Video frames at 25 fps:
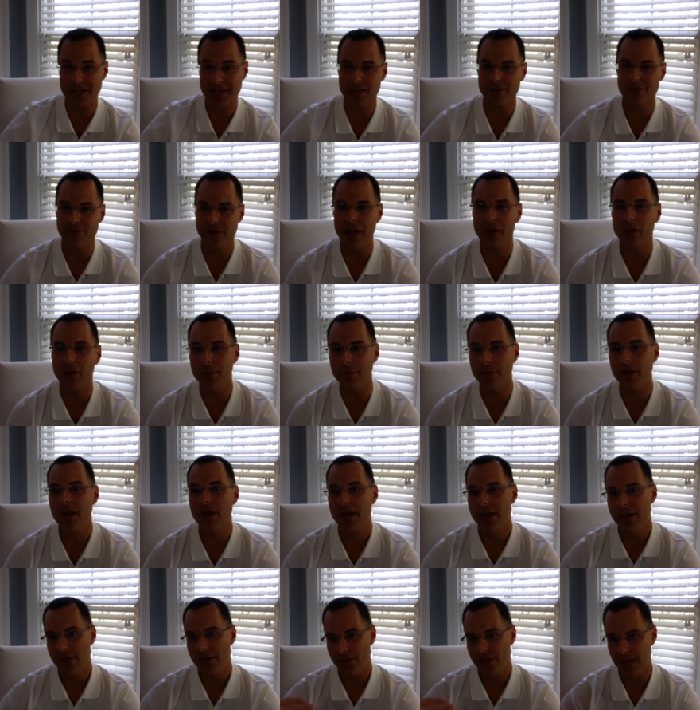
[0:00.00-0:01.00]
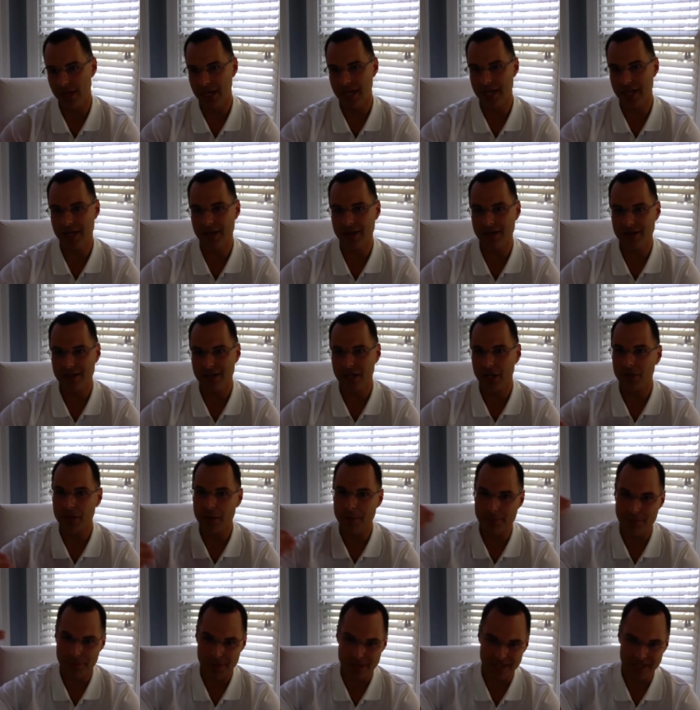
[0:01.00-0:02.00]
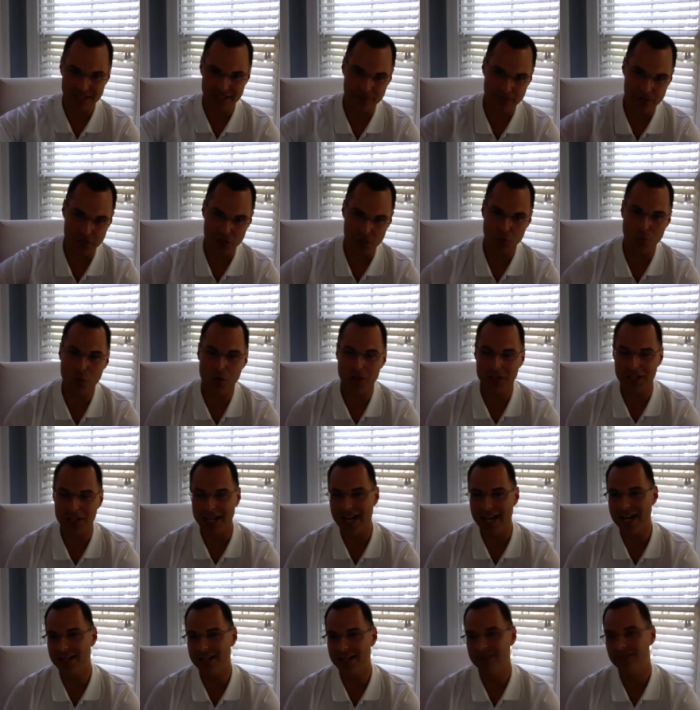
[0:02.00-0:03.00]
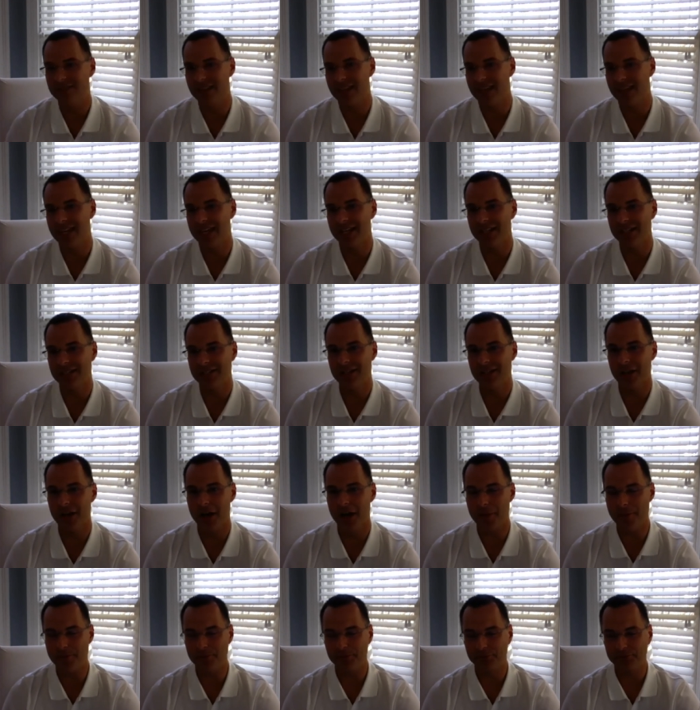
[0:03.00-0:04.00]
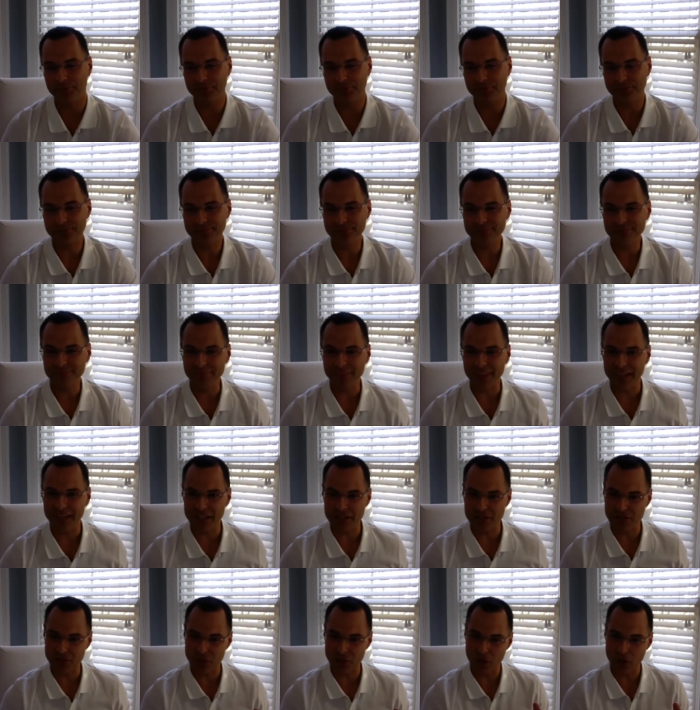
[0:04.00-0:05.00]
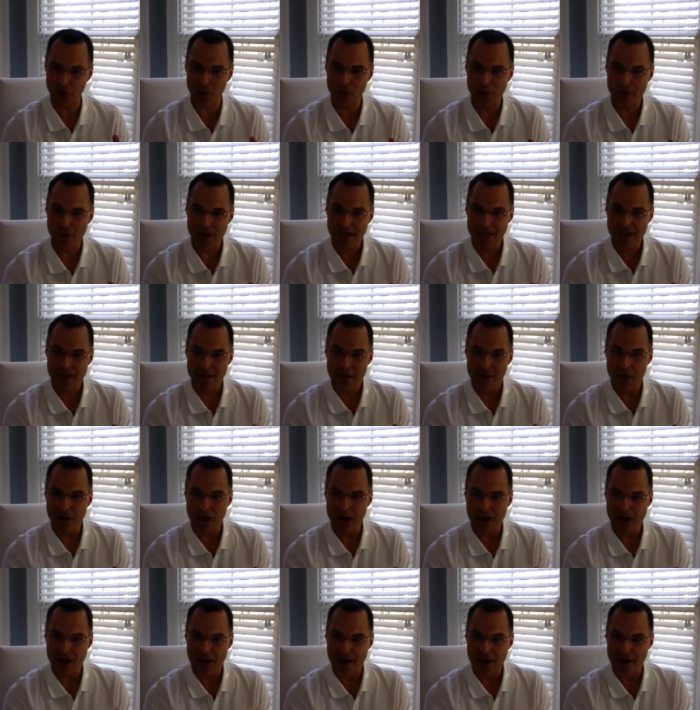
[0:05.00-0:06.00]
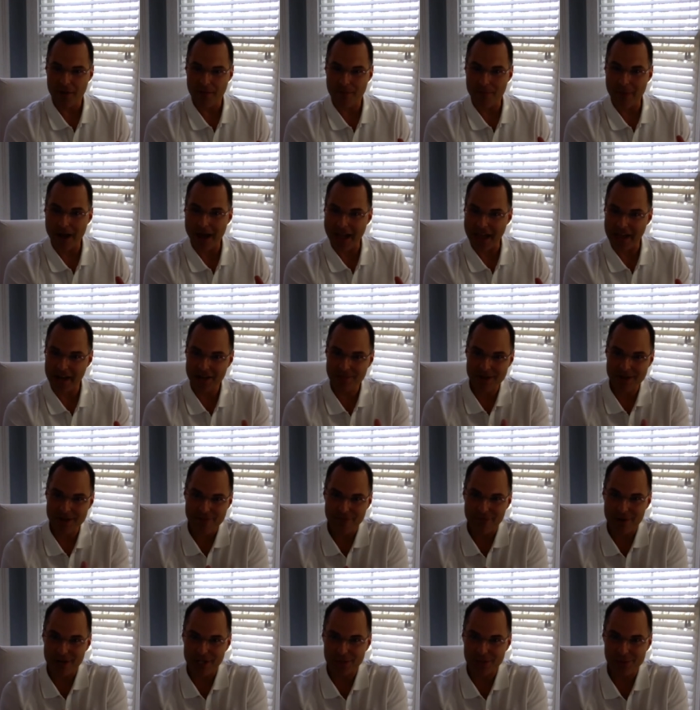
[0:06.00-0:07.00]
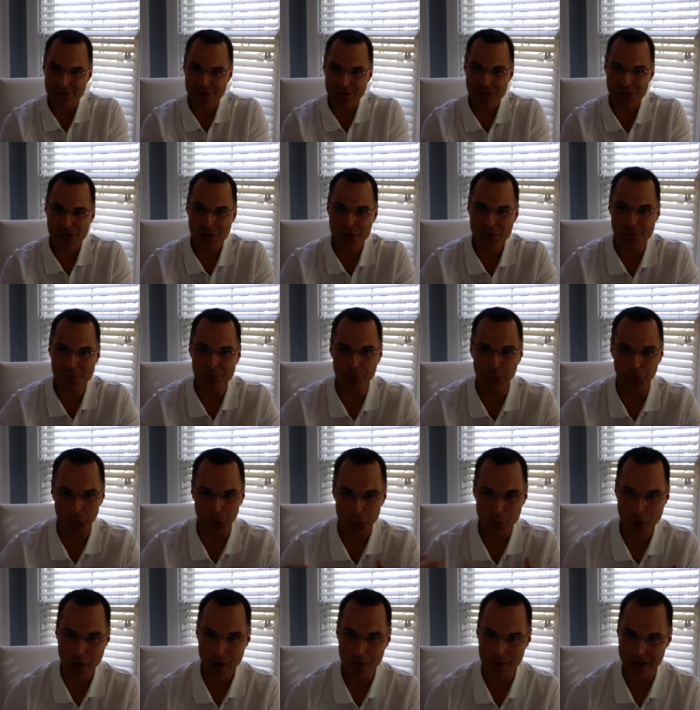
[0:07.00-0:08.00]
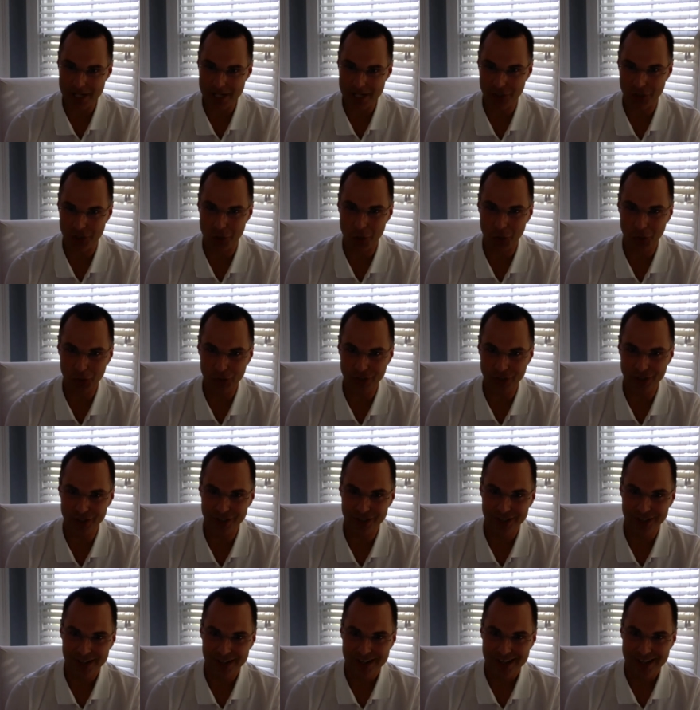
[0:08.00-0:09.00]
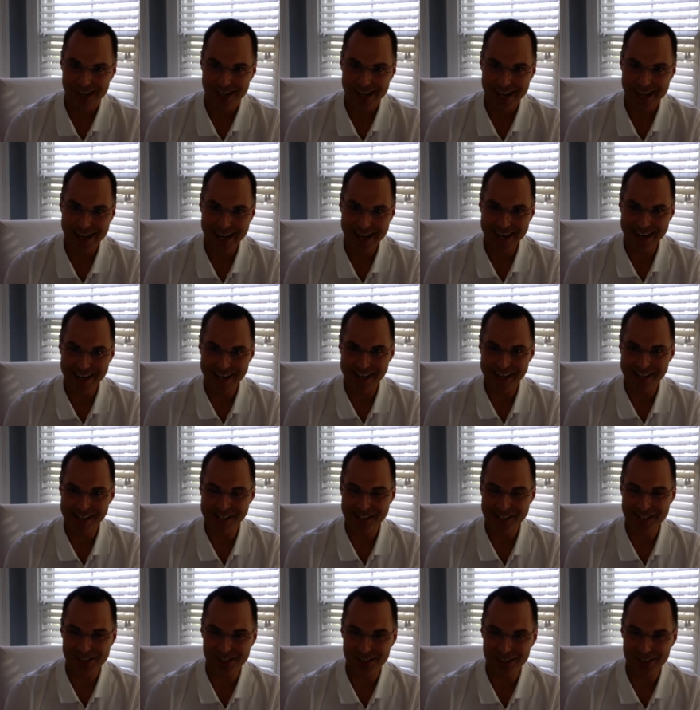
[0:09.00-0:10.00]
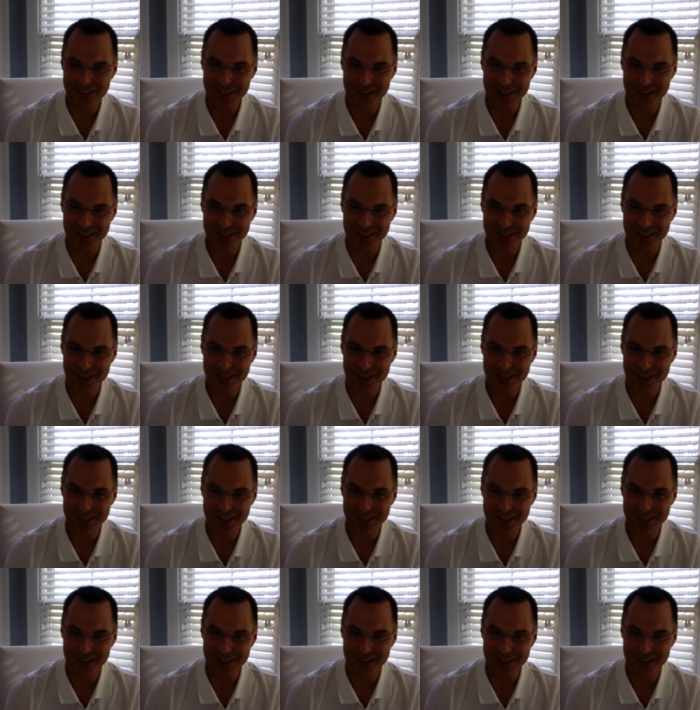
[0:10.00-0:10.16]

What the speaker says: develop, than the big Division I guys. And so my end of my freshman year, blew out my shoulder, and